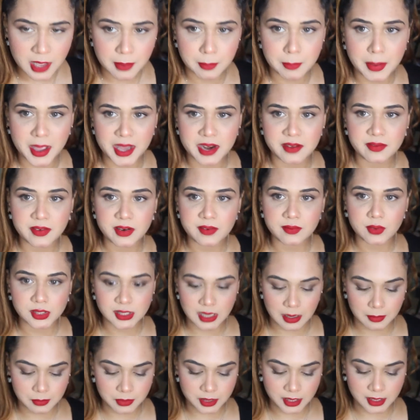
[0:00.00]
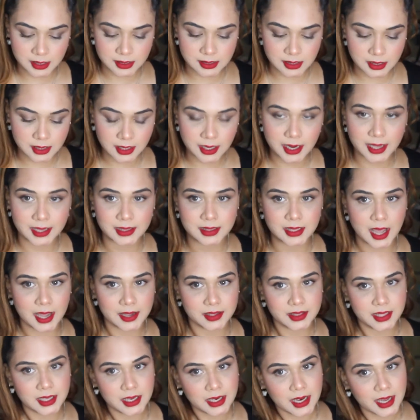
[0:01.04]
benefit for some reason, like
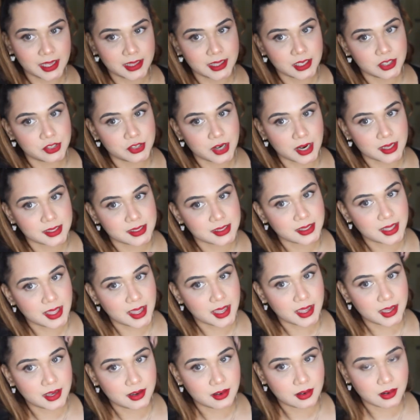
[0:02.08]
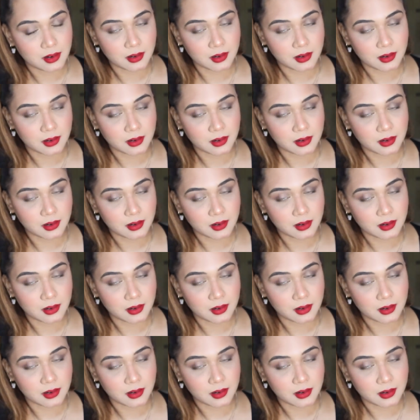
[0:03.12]
I think like they trust their